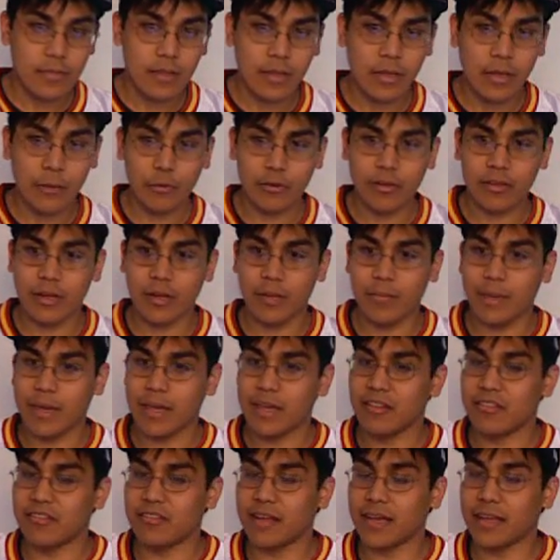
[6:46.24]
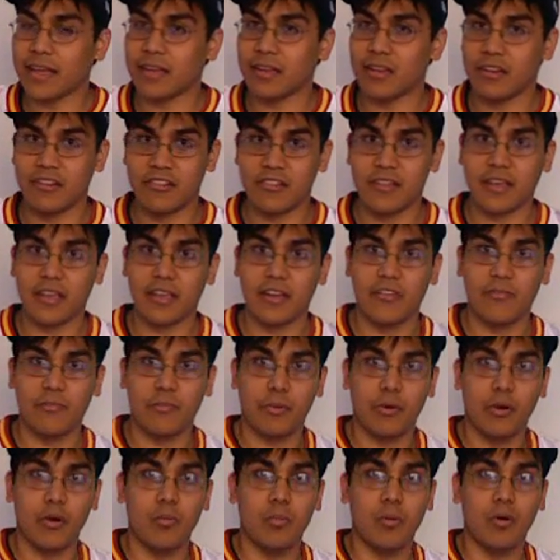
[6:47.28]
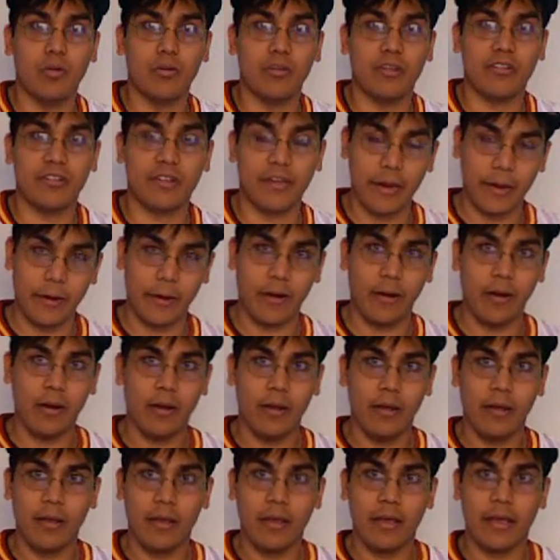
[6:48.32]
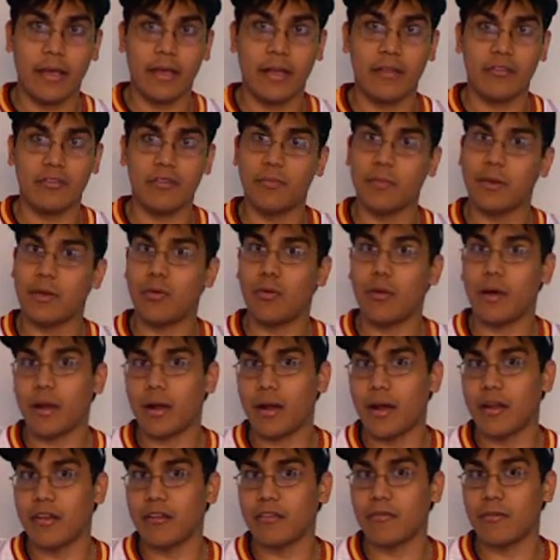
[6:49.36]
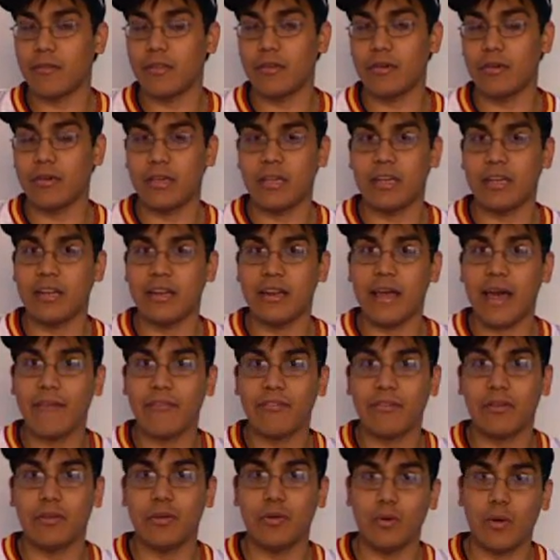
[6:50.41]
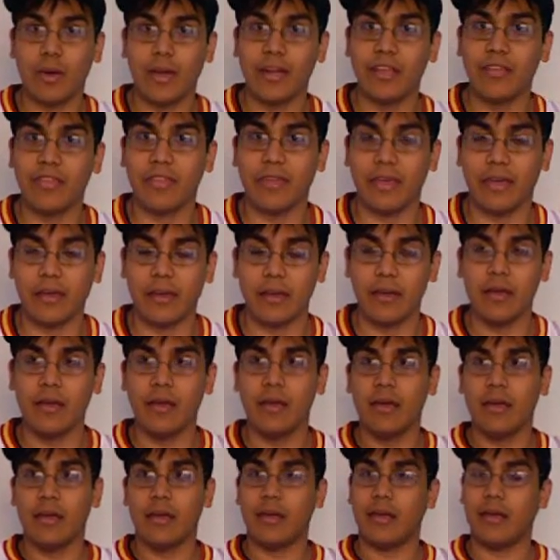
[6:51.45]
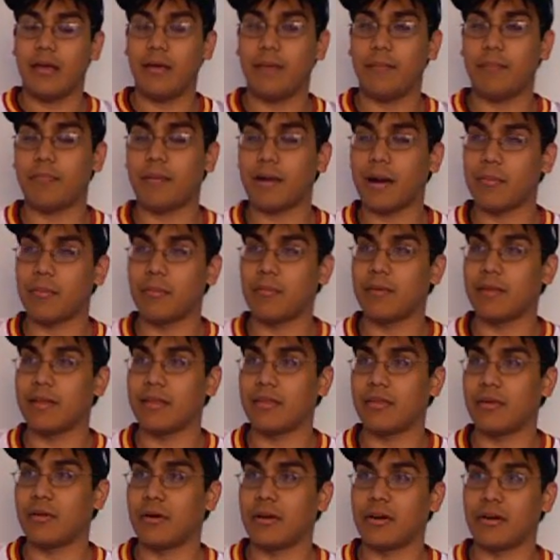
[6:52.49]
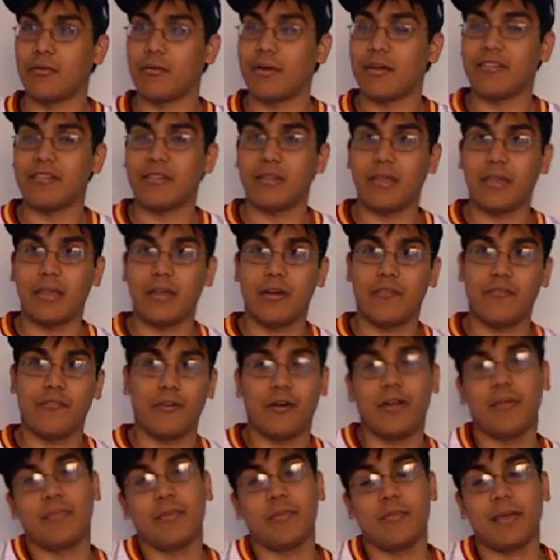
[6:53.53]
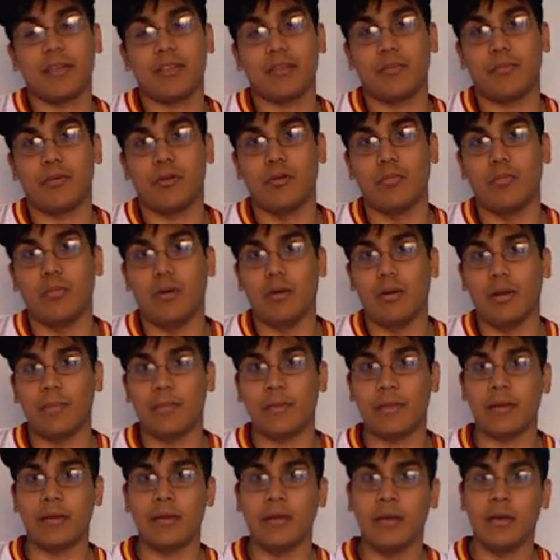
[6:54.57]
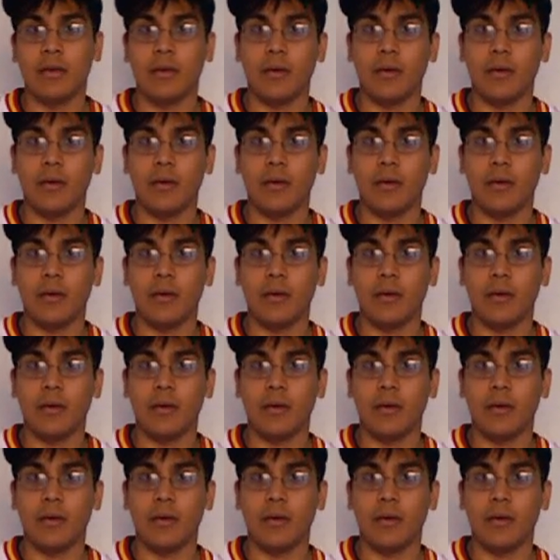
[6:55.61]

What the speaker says: he was going to make his second consecutive Pro Bowl this year. And to be quite honest with you, he didn't have to do anything probably during the rest of the year for him to make the Pro Bowl. I mean,